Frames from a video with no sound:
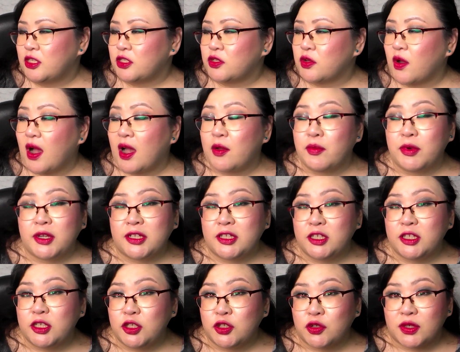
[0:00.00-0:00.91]
So I
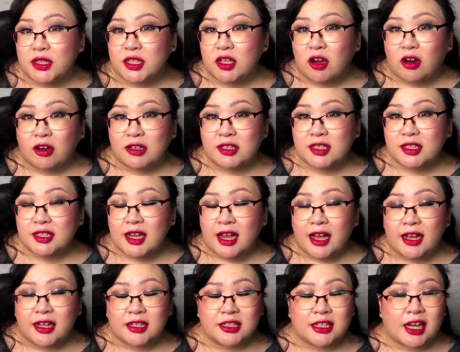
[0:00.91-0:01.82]
really enjoyed the art
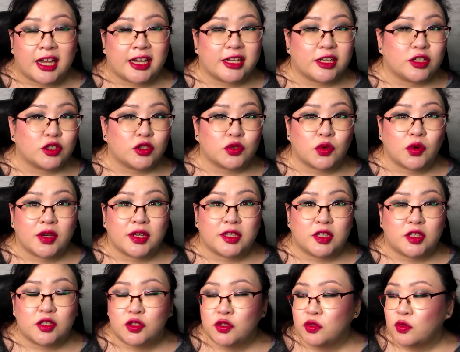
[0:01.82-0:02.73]
style. I enjoyed
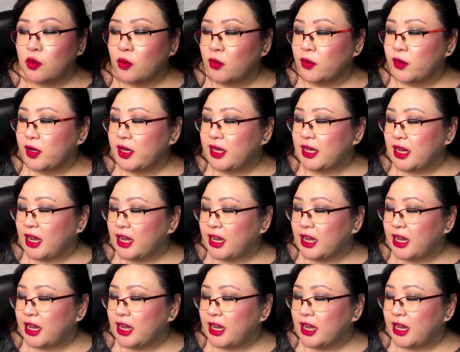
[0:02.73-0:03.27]
the story.